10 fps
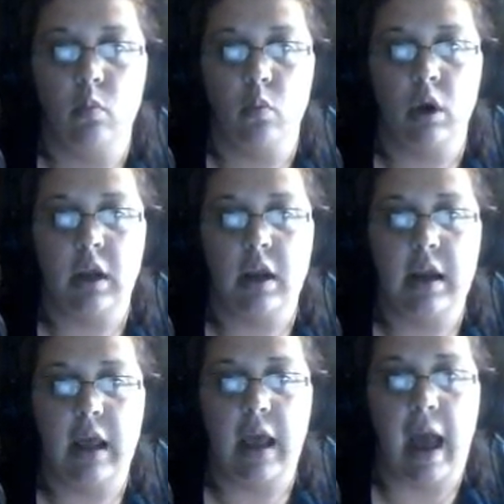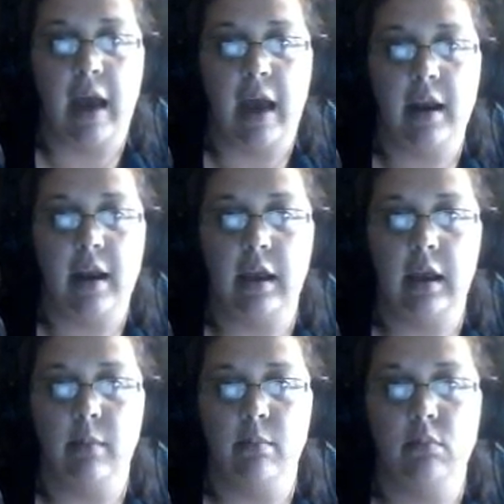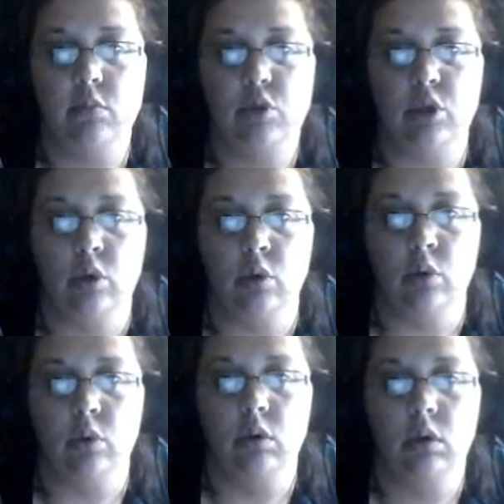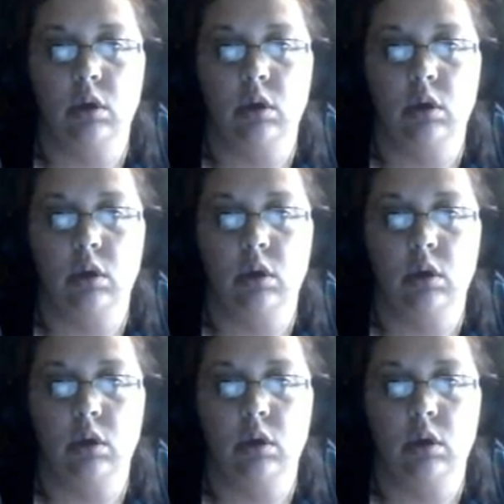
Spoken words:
going to add a name to